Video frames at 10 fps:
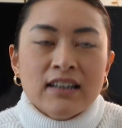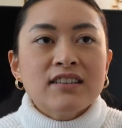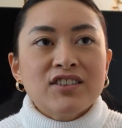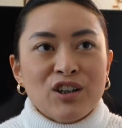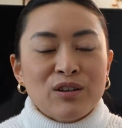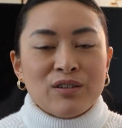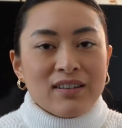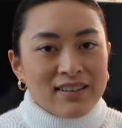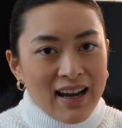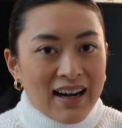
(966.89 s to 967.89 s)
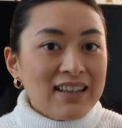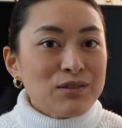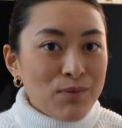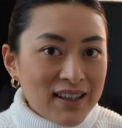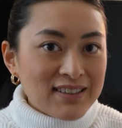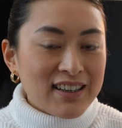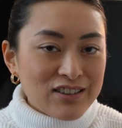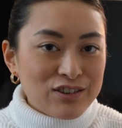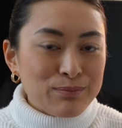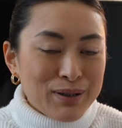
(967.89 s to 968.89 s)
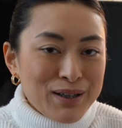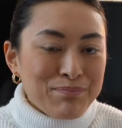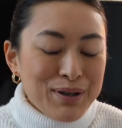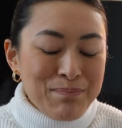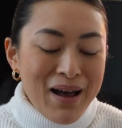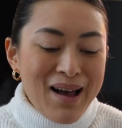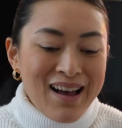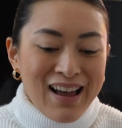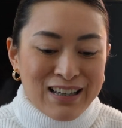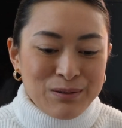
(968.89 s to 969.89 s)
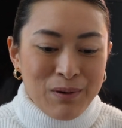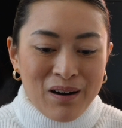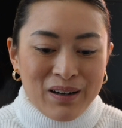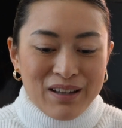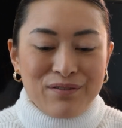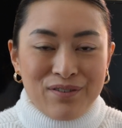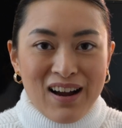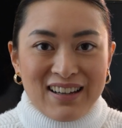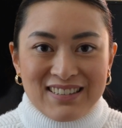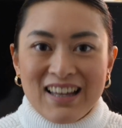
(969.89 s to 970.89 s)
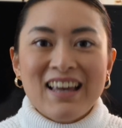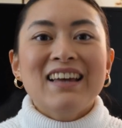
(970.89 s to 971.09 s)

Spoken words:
So there is one thing to be prepared as well in France.